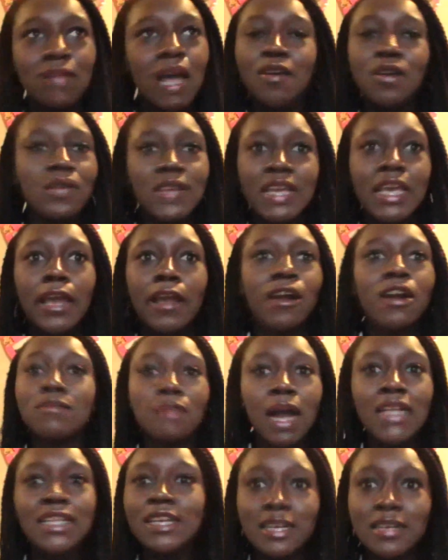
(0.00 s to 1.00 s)
I don't even care.
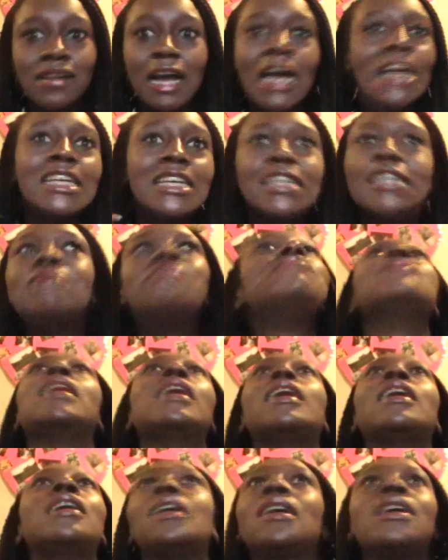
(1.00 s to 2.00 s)
I did it. I
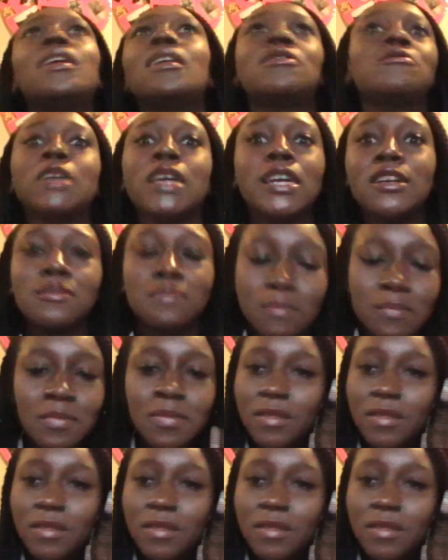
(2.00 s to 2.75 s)
don't care.